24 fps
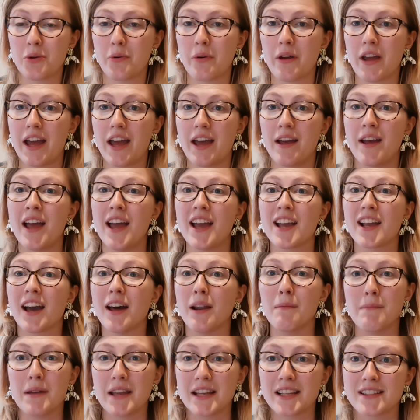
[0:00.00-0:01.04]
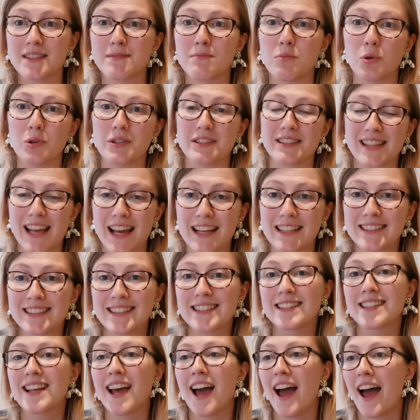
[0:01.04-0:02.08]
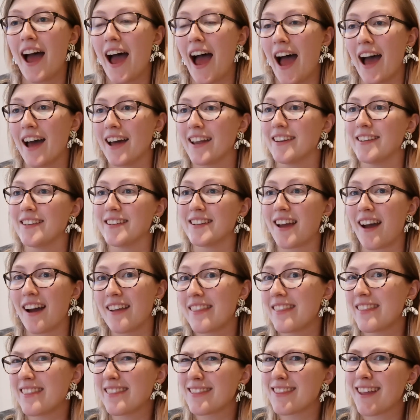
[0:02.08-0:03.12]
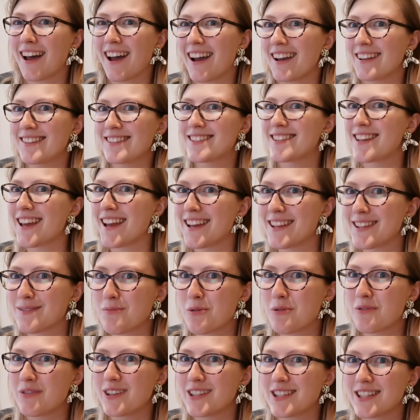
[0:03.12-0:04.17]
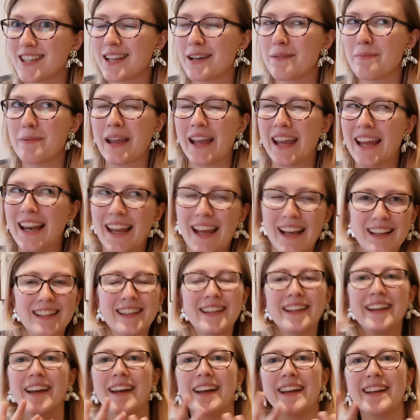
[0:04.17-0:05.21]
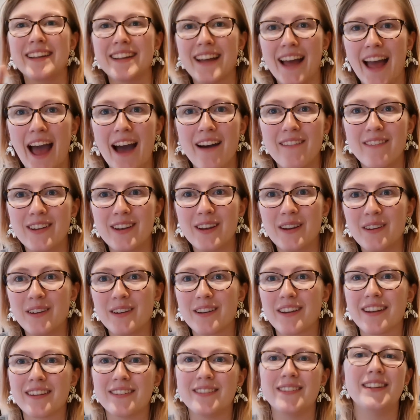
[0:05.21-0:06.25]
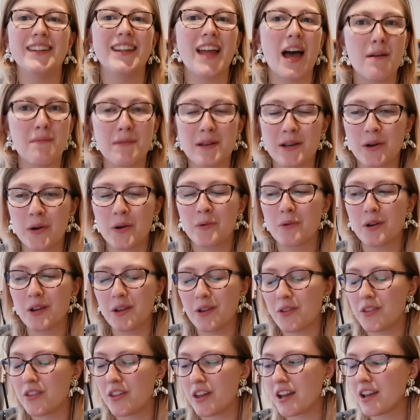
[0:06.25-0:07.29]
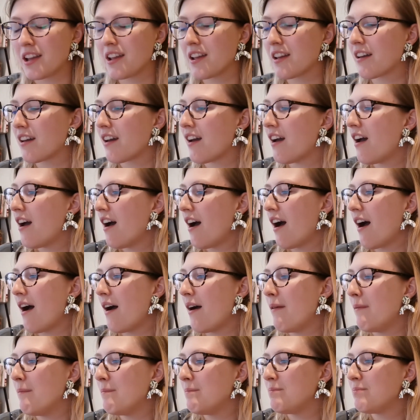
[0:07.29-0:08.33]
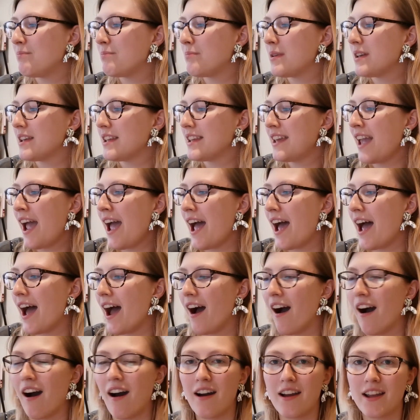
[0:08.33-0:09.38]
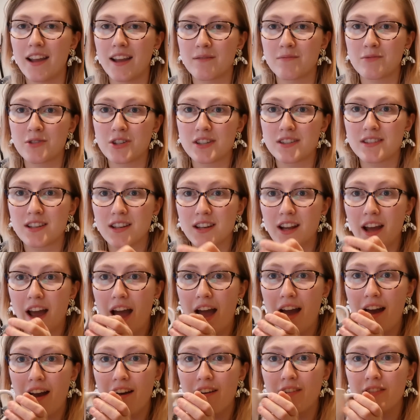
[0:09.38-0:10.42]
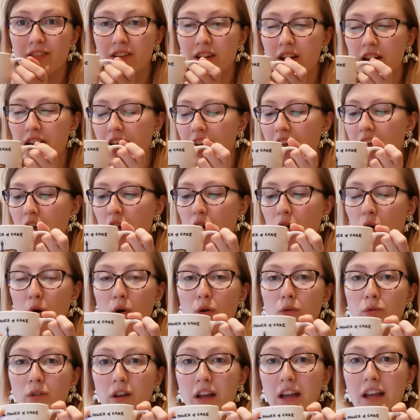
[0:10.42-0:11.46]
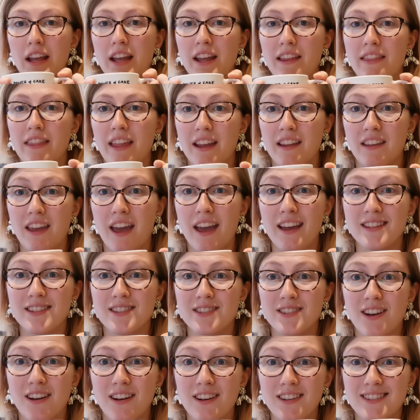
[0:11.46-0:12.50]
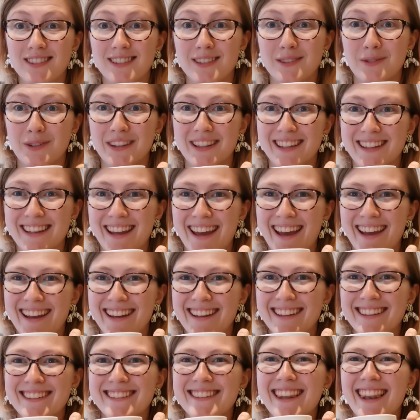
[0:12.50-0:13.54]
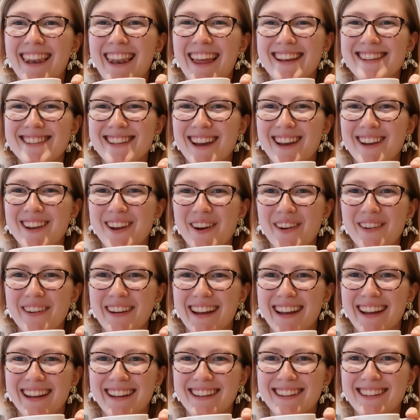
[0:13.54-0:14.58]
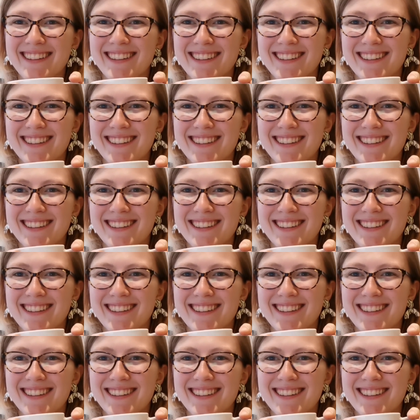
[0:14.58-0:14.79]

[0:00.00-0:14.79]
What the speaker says: to it, kind of makes more sense, and I'd say it's more visually appealing. Have a look, let me know what you think. But yeah, I am just gonna have a coffee and then get started with the day. Let's get going.